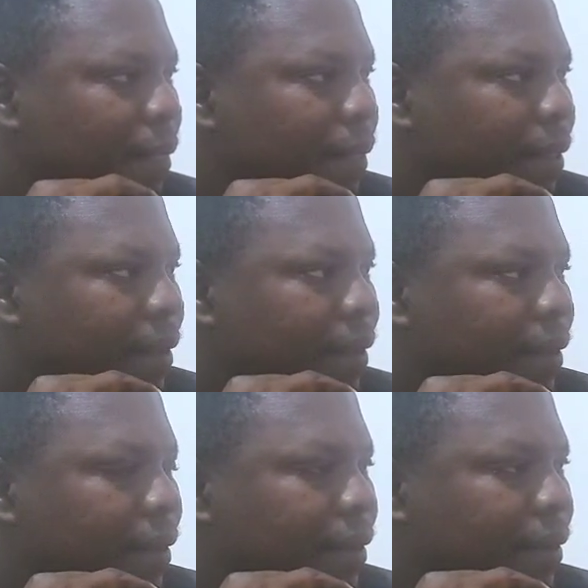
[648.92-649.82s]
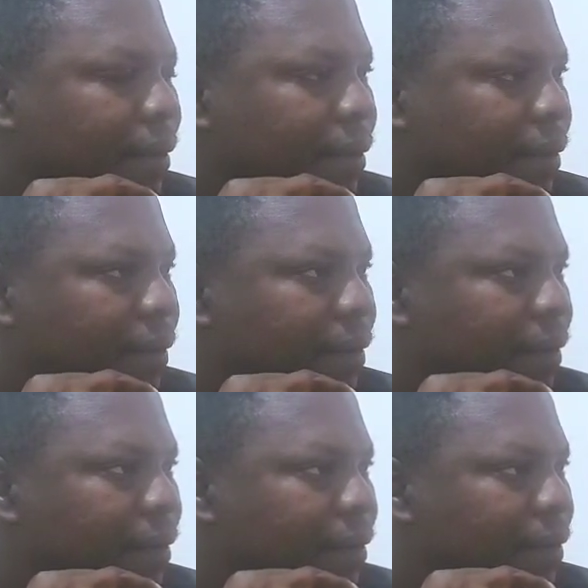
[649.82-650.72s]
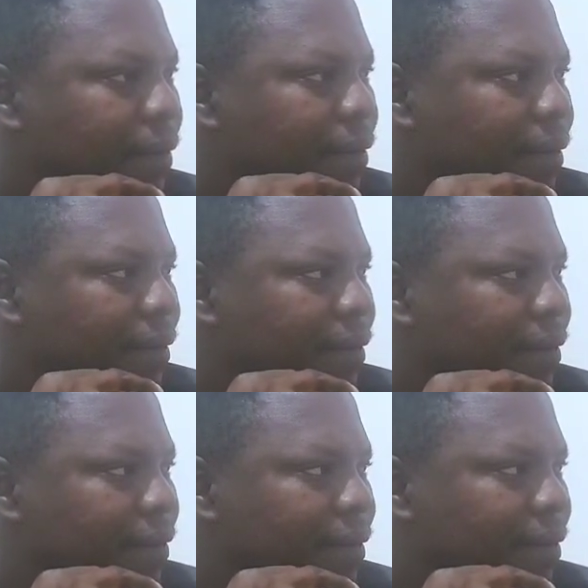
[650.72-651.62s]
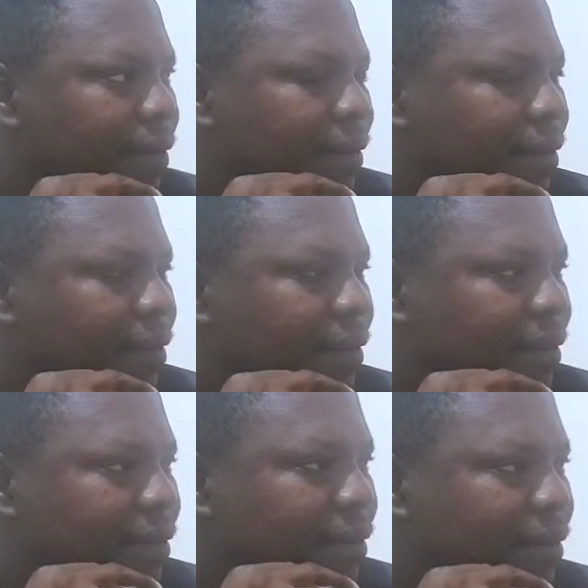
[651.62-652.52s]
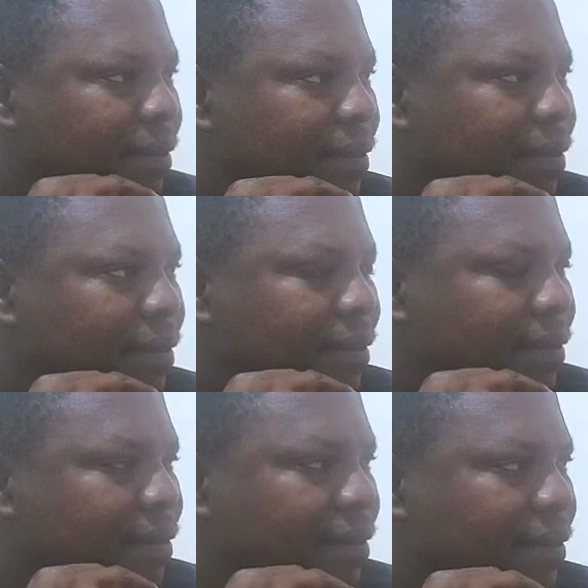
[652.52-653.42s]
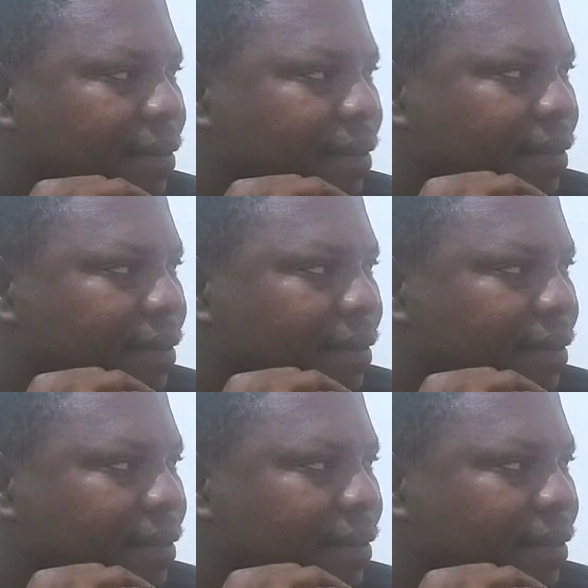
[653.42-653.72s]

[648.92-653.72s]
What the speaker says: This person isn't speaking.